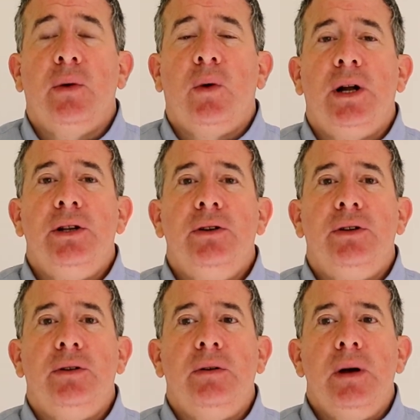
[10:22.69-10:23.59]
I want
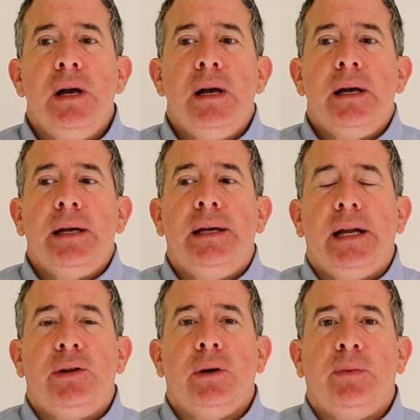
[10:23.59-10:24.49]
you to
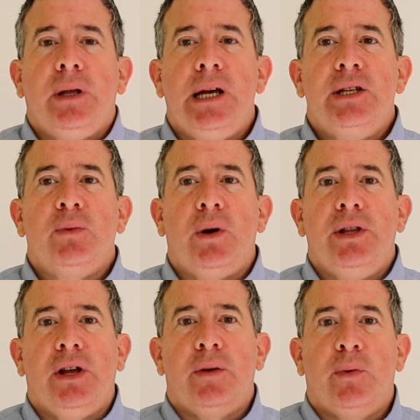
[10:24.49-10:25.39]
get to a place
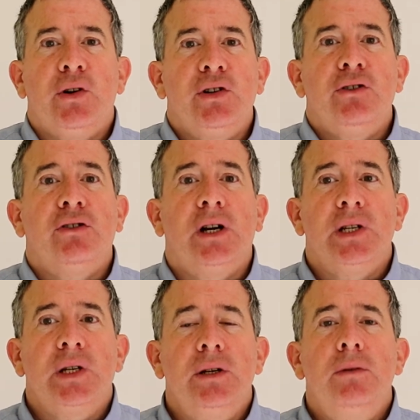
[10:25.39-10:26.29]
where the other person
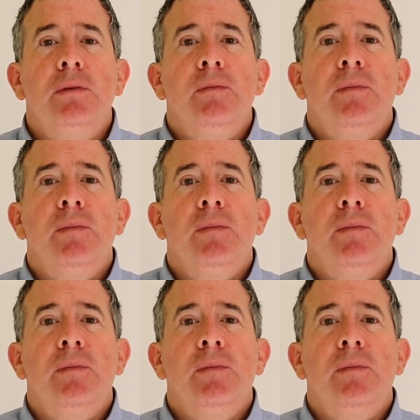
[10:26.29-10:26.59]
trusts you.